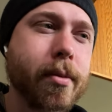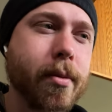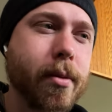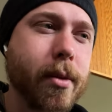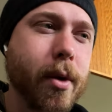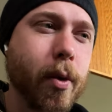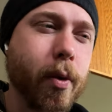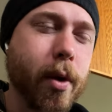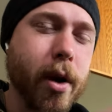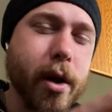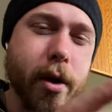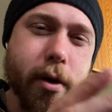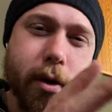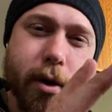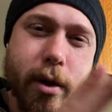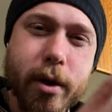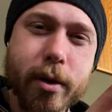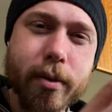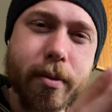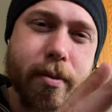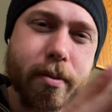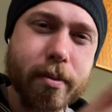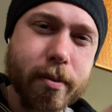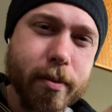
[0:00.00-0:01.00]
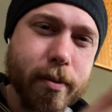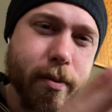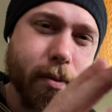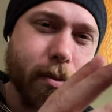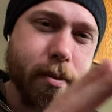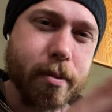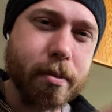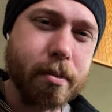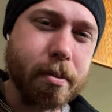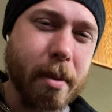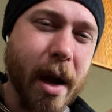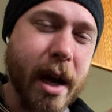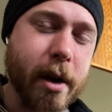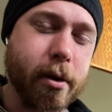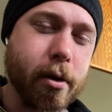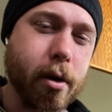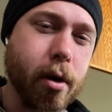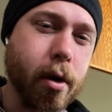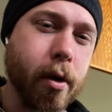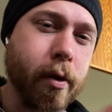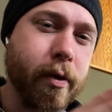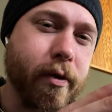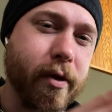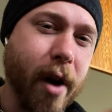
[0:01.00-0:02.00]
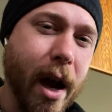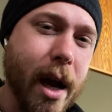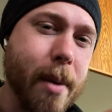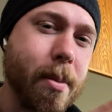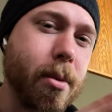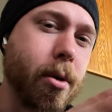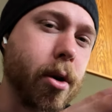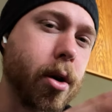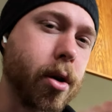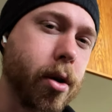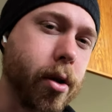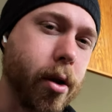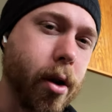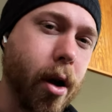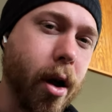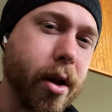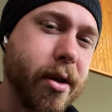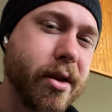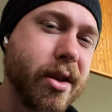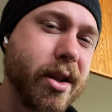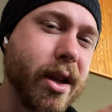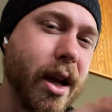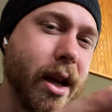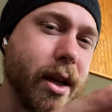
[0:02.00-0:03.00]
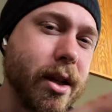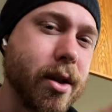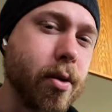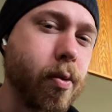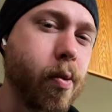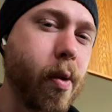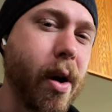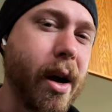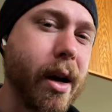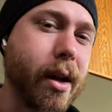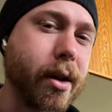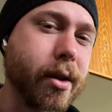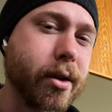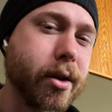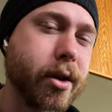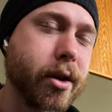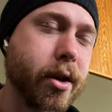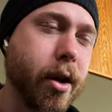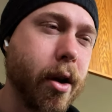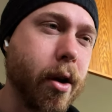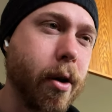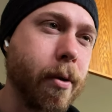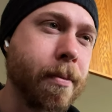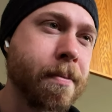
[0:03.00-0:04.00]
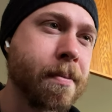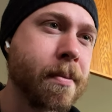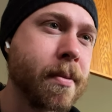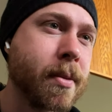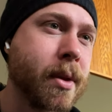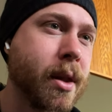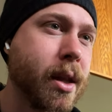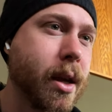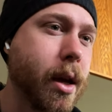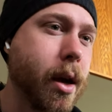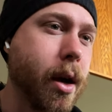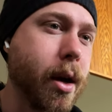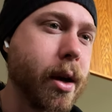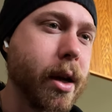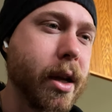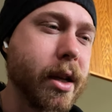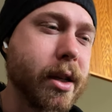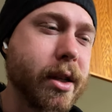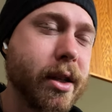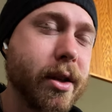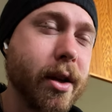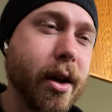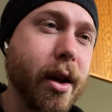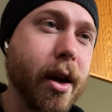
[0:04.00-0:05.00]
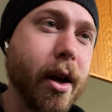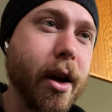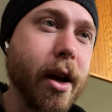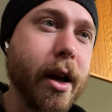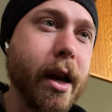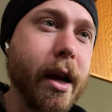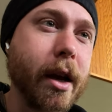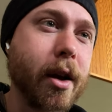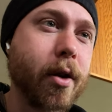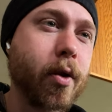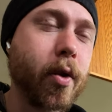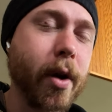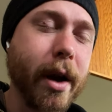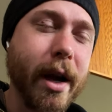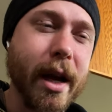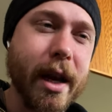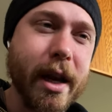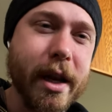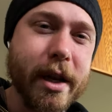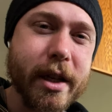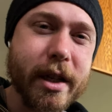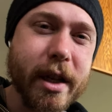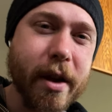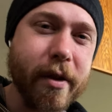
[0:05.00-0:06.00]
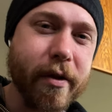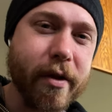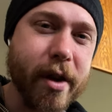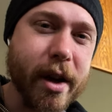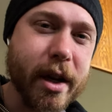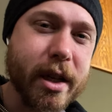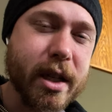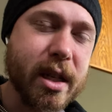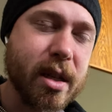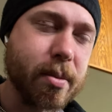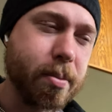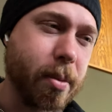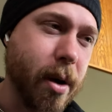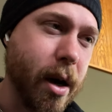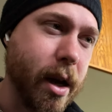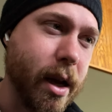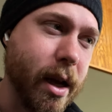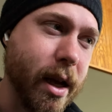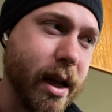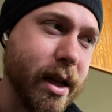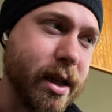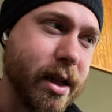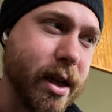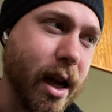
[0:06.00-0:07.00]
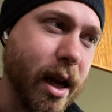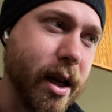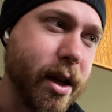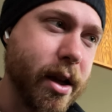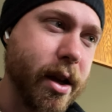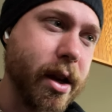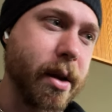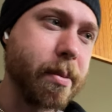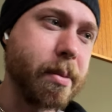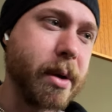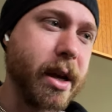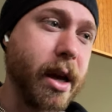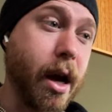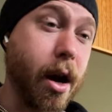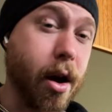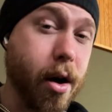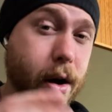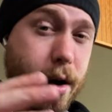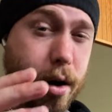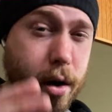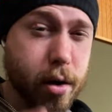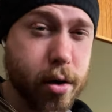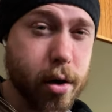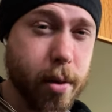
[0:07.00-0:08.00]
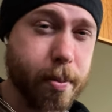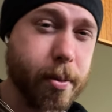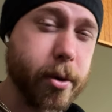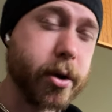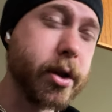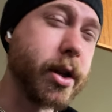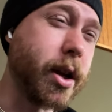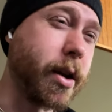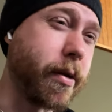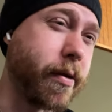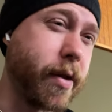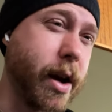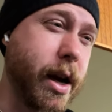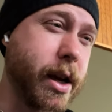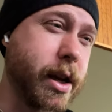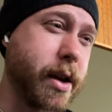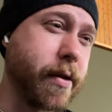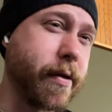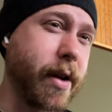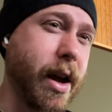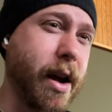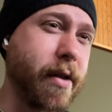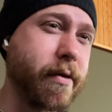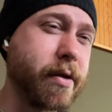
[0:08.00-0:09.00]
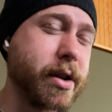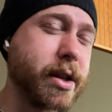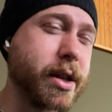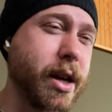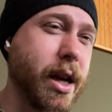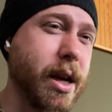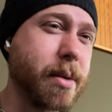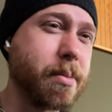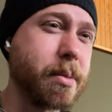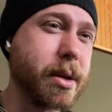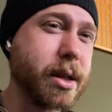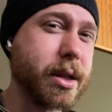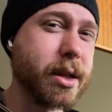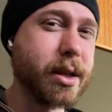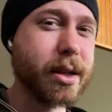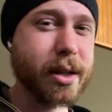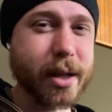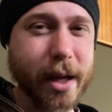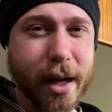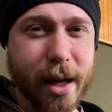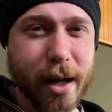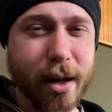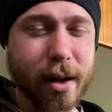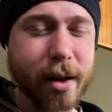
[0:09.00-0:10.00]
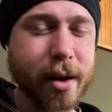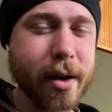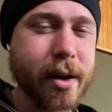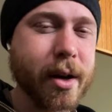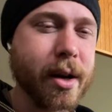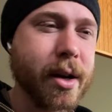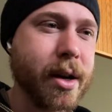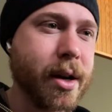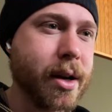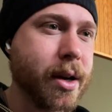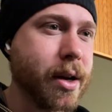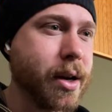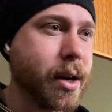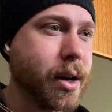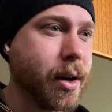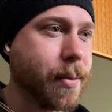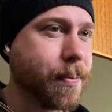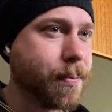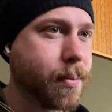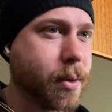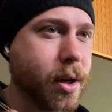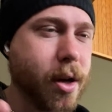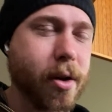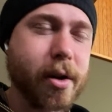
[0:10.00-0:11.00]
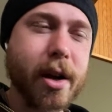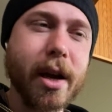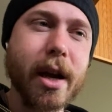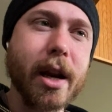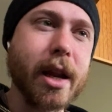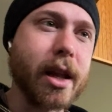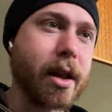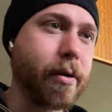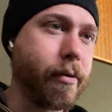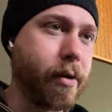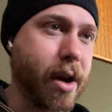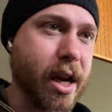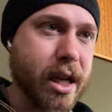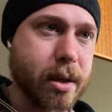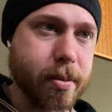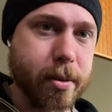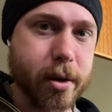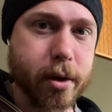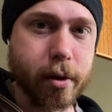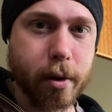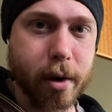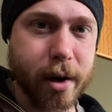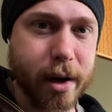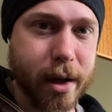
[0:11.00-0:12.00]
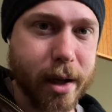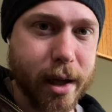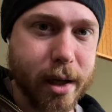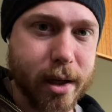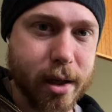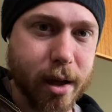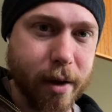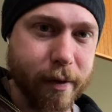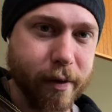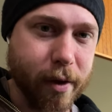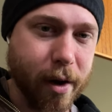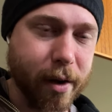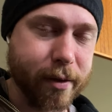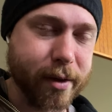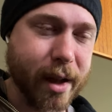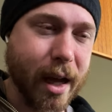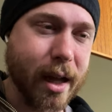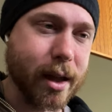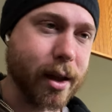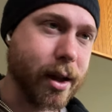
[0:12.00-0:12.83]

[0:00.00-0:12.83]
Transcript: one of those microfiber cloths as well. So it's a quick and easy fix, but it's not going to be 100% effective every time, but still, you're getting the vast majority of that stuff off that